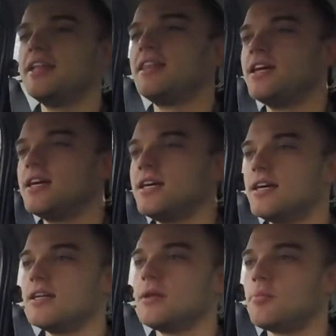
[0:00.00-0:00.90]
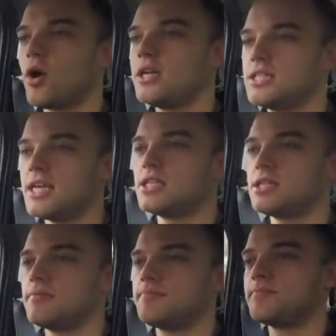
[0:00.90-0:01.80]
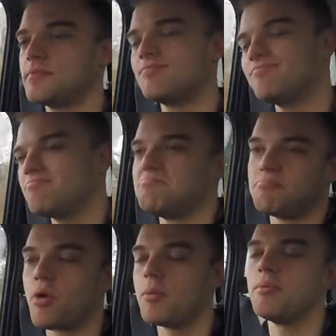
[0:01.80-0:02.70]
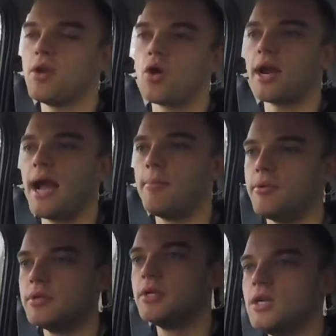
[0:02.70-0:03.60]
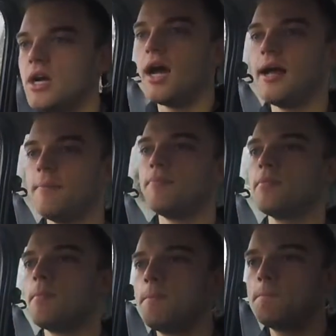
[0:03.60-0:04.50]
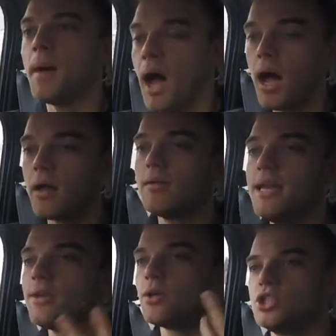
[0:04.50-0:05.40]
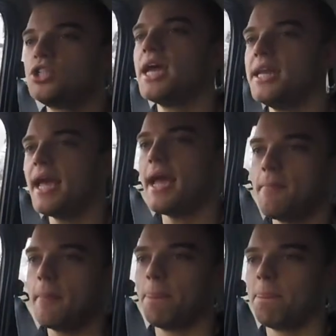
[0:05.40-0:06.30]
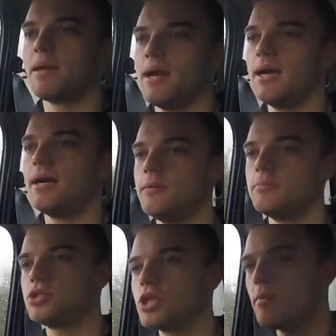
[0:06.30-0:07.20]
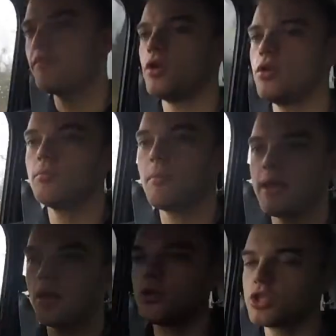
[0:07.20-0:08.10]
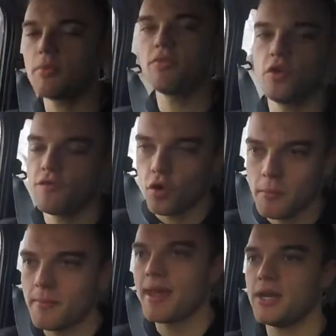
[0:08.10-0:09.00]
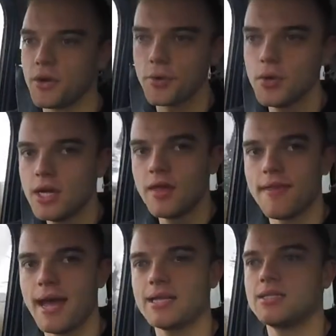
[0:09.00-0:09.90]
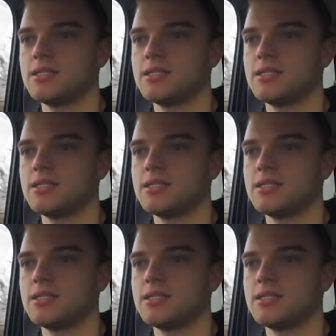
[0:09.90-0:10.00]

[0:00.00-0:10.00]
The Bride seats, probably not going to happen. But leading on to JDM, some of you may know, some of you who follow me may know that